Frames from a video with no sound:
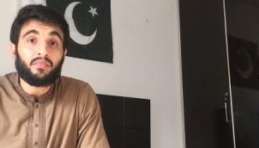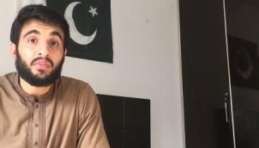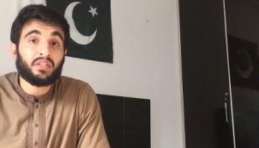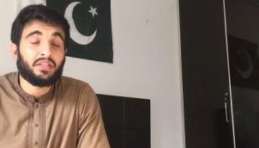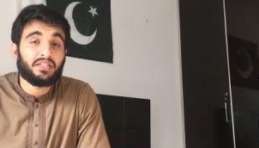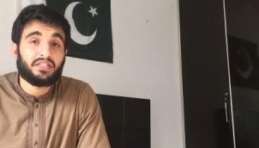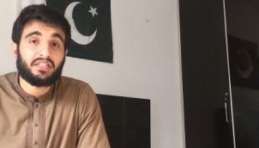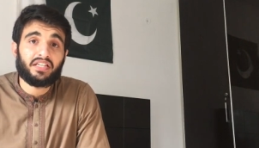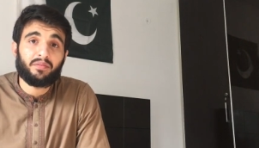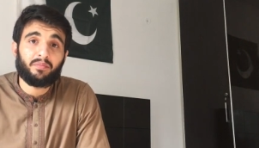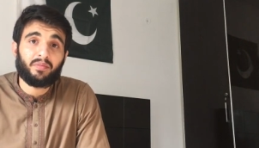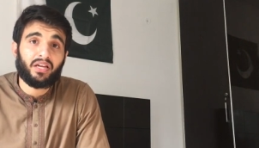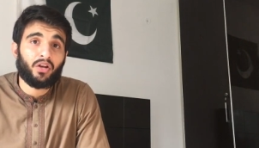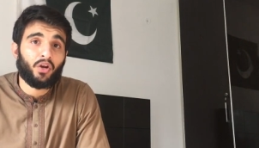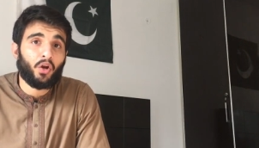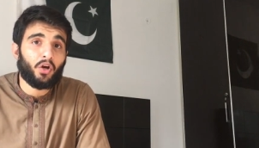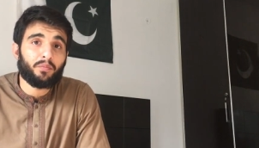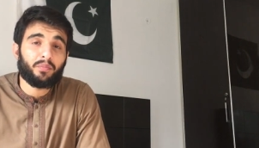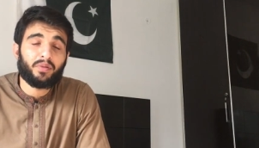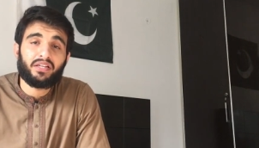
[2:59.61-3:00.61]
The same
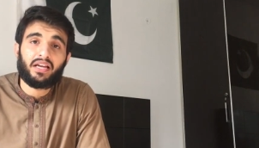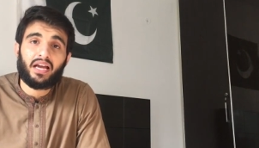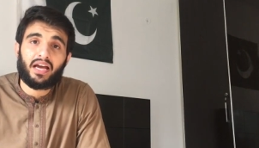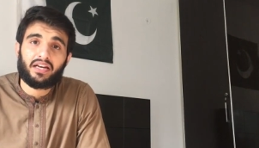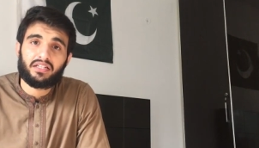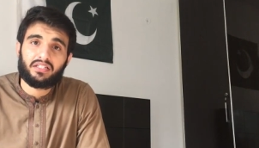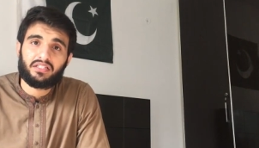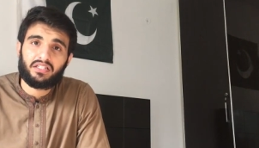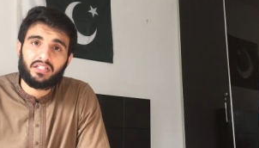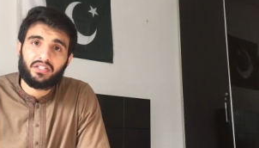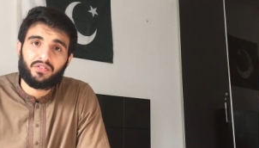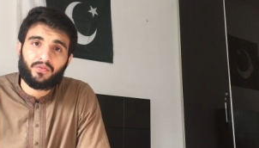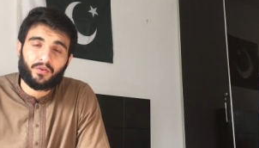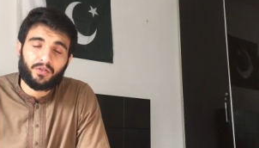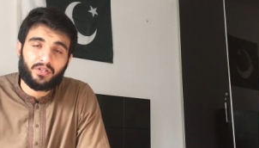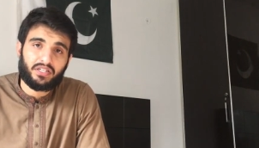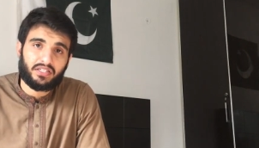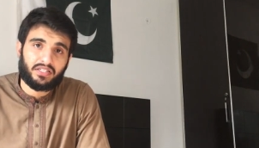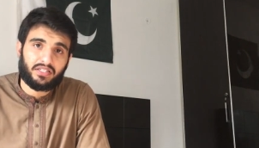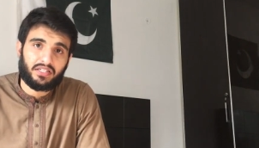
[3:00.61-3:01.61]
cannot be guaranteed
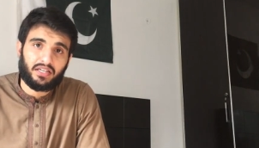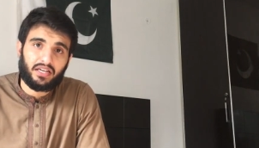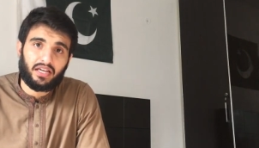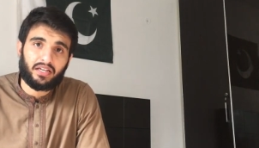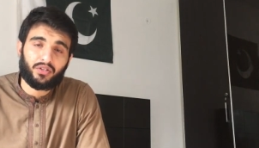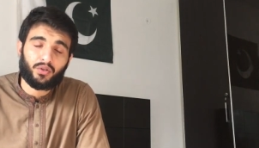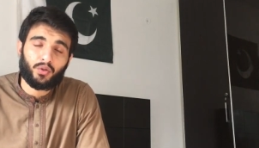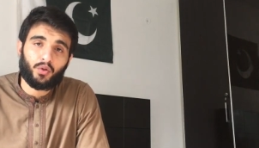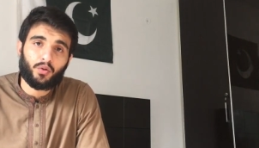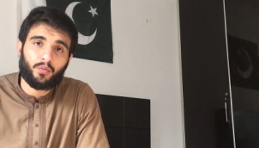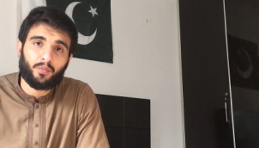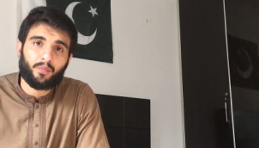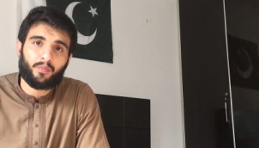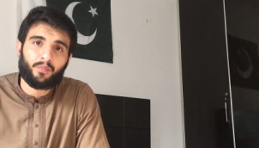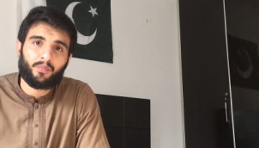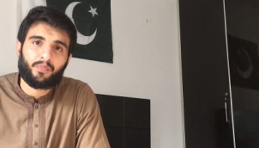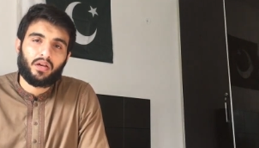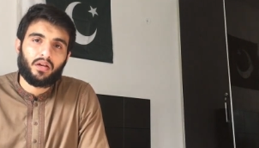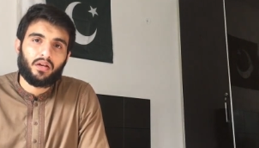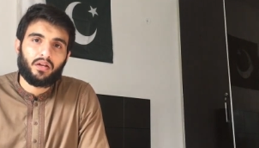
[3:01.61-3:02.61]
for testing at home.
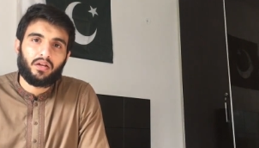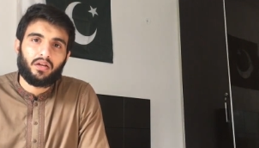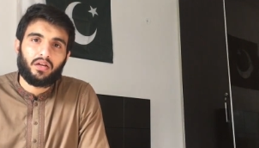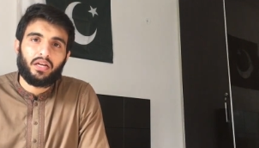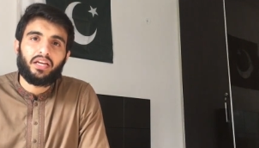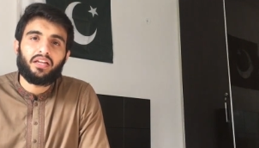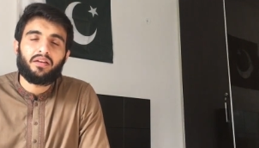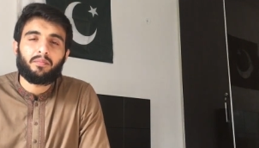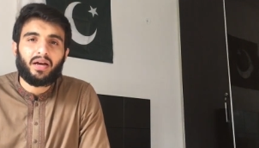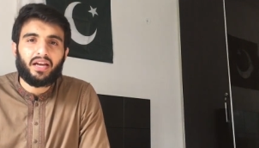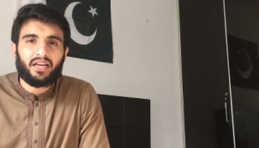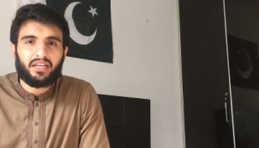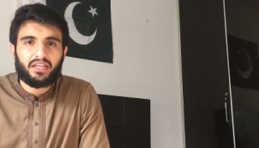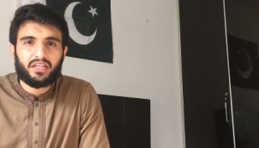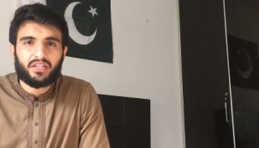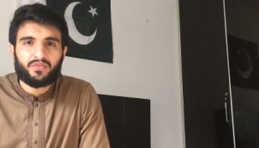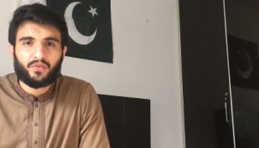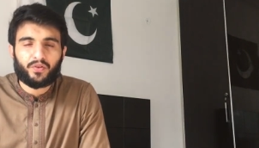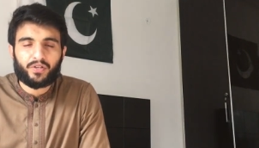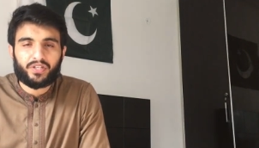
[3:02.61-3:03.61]
In my
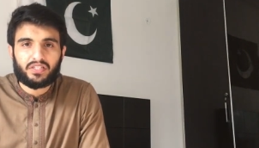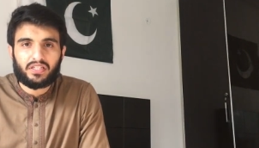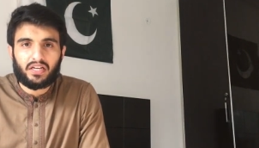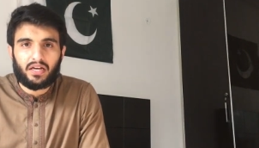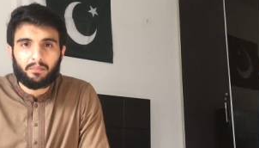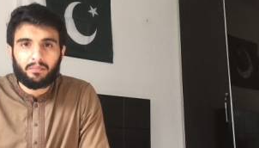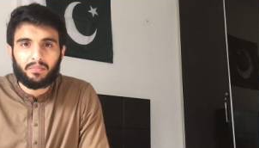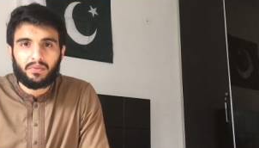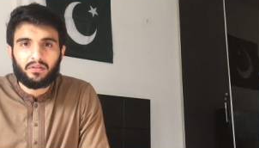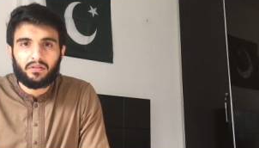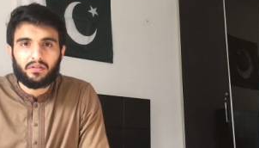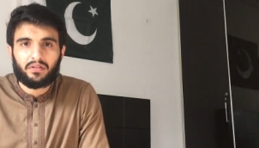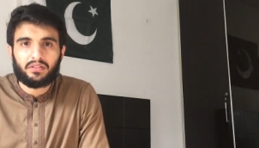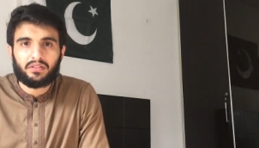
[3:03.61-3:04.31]
case, for example,